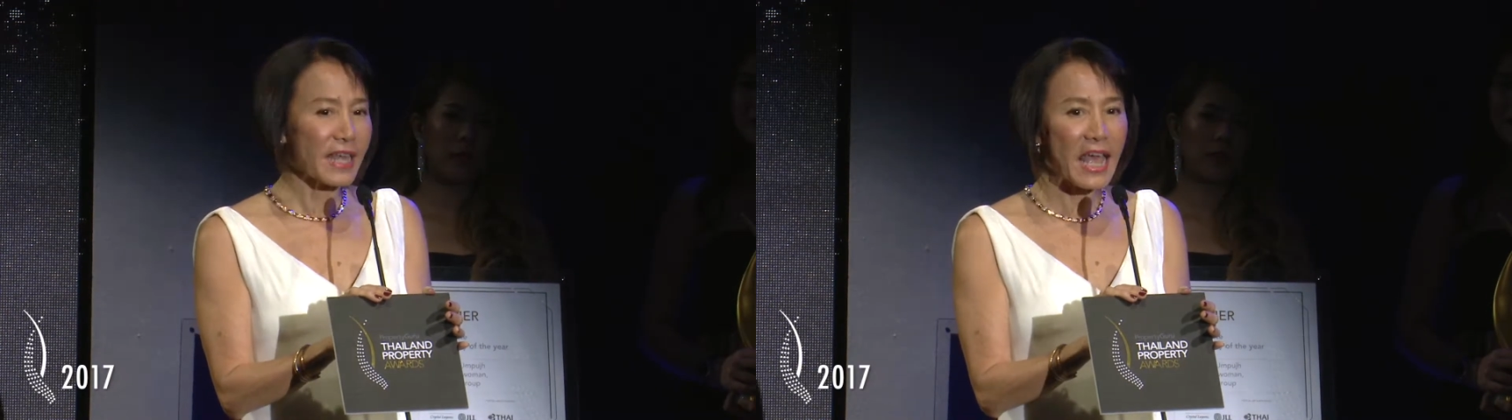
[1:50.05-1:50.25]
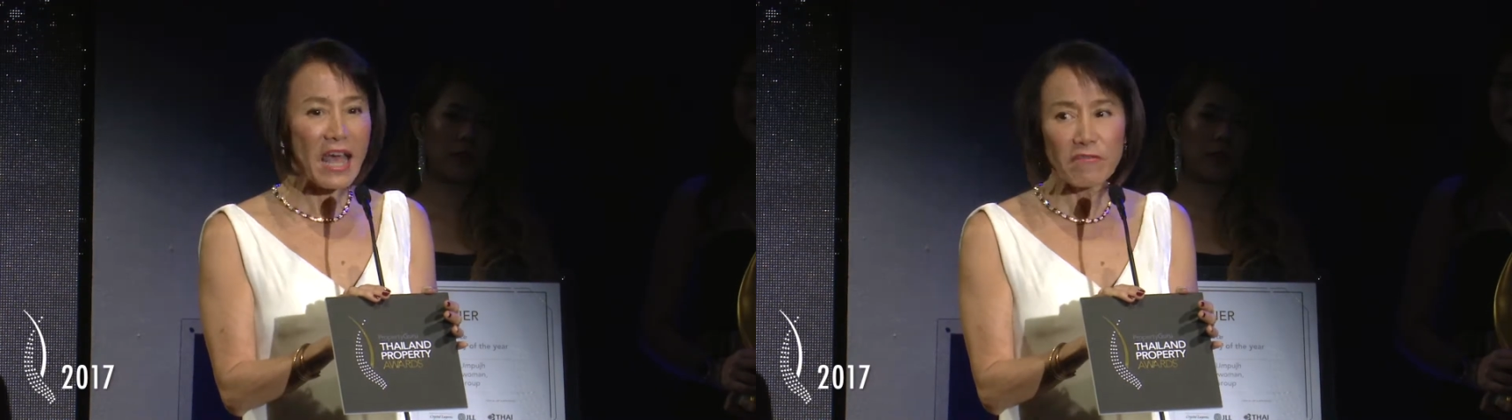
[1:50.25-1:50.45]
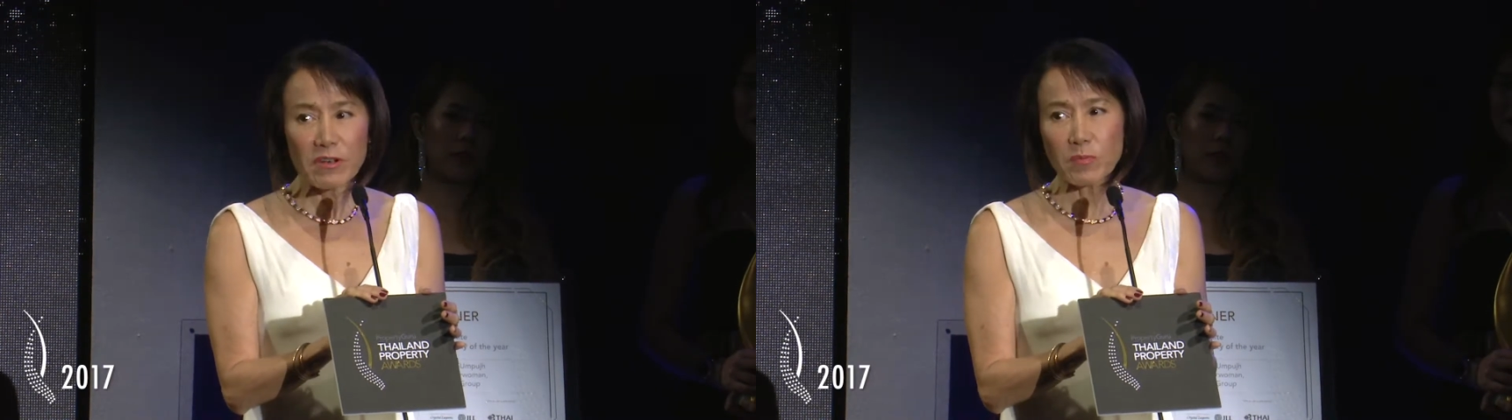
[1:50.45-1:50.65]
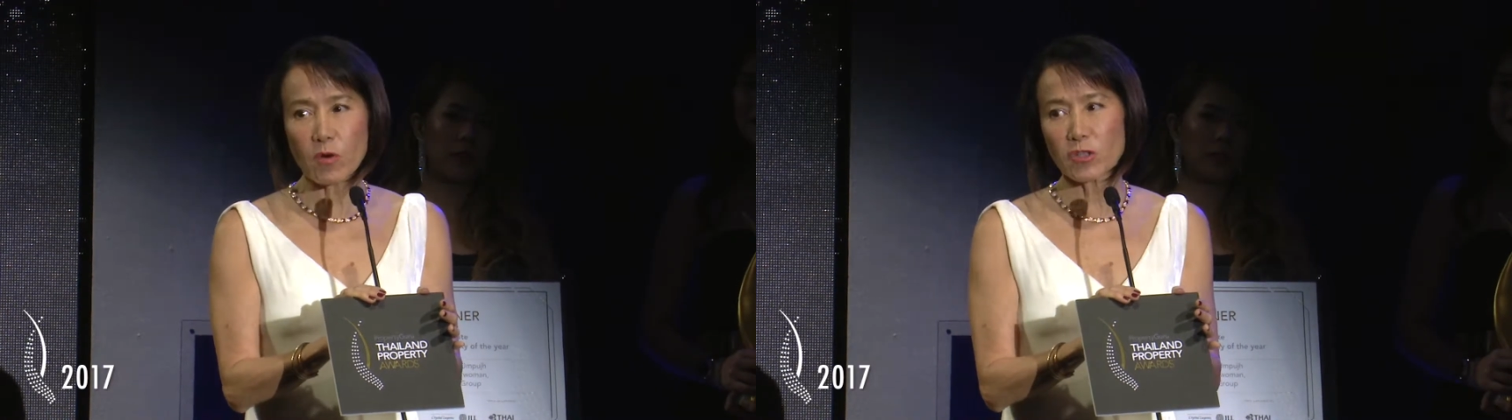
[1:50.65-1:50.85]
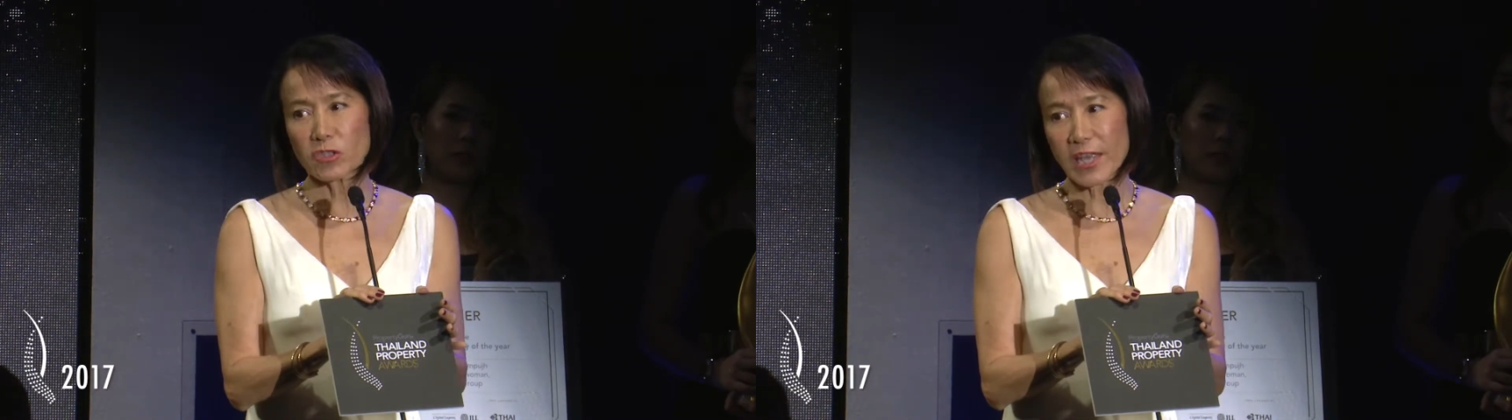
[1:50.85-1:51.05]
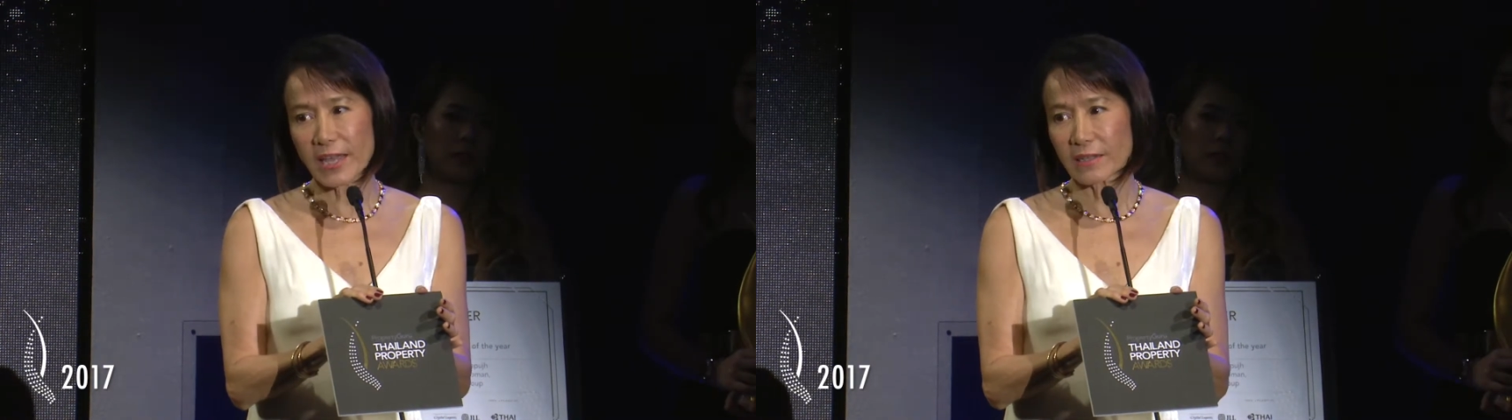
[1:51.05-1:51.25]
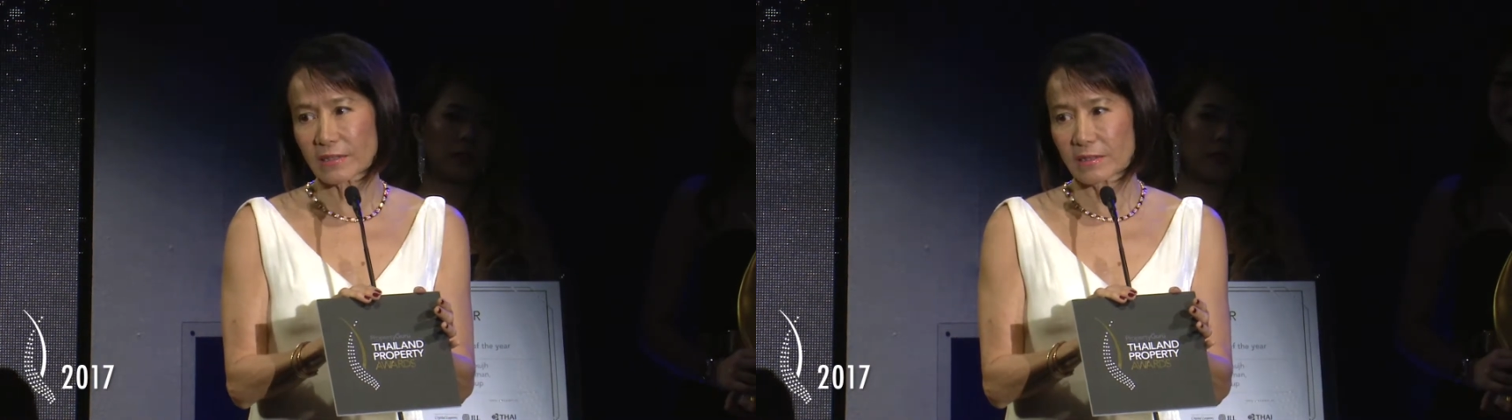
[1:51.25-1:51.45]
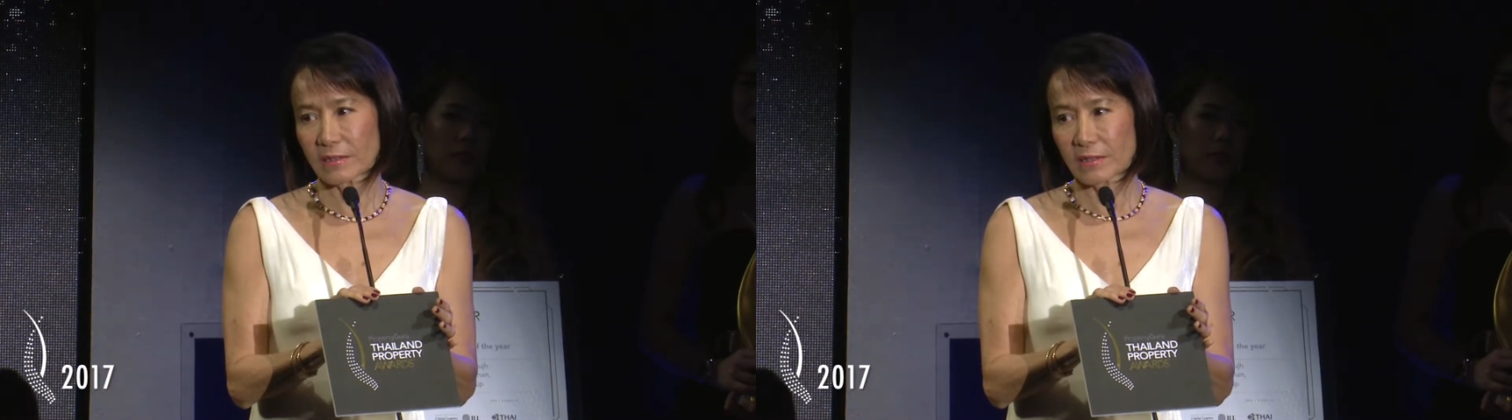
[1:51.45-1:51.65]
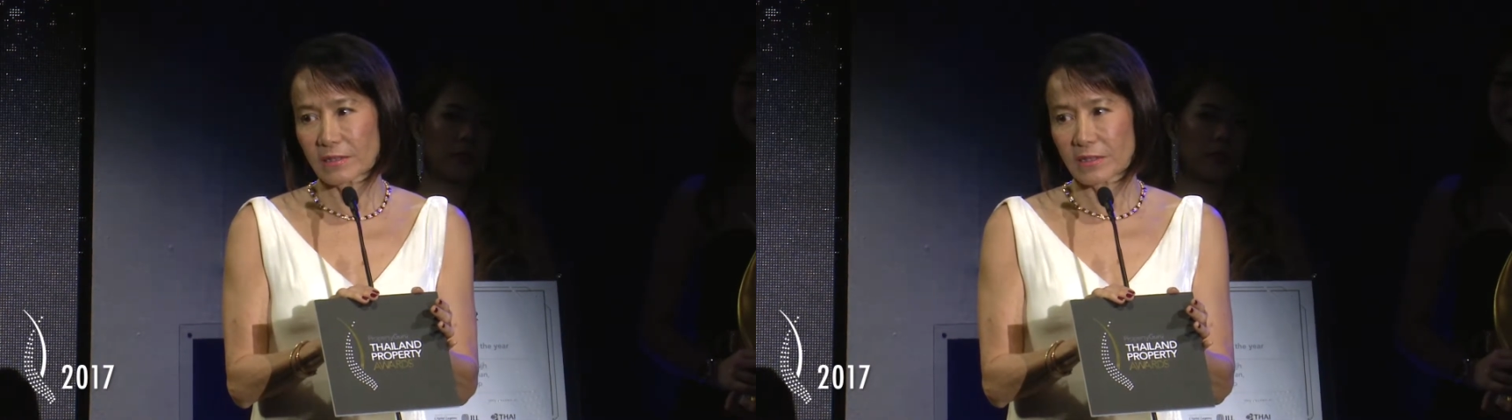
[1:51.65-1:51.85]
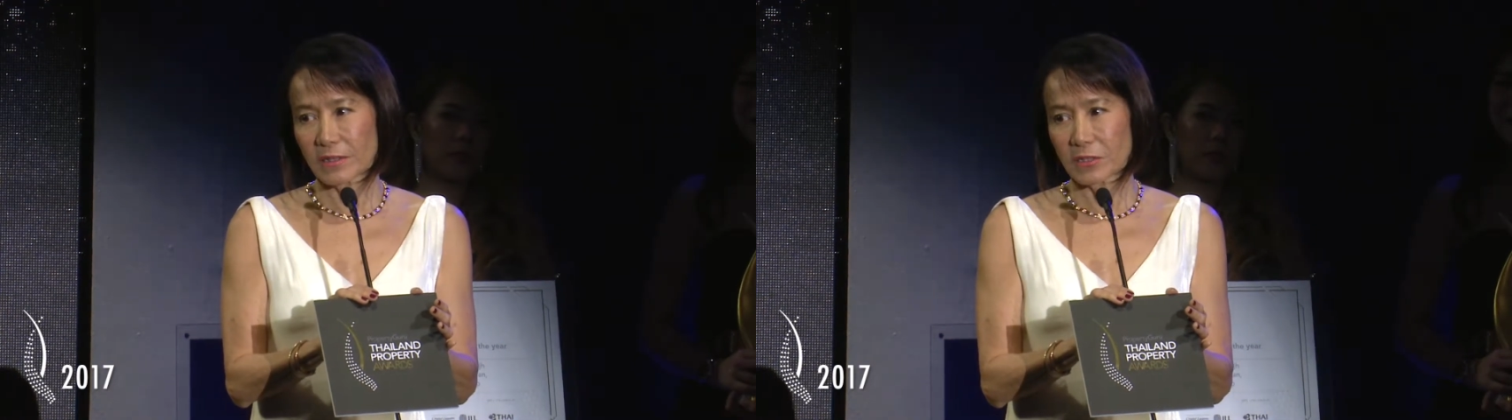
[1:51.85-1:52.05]
every project
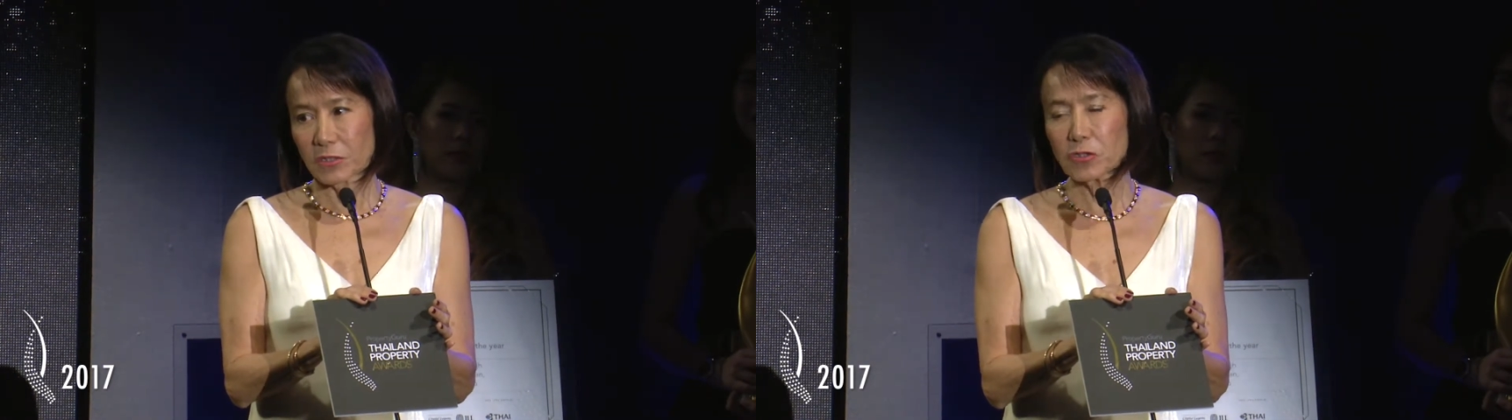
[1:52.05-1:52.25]
should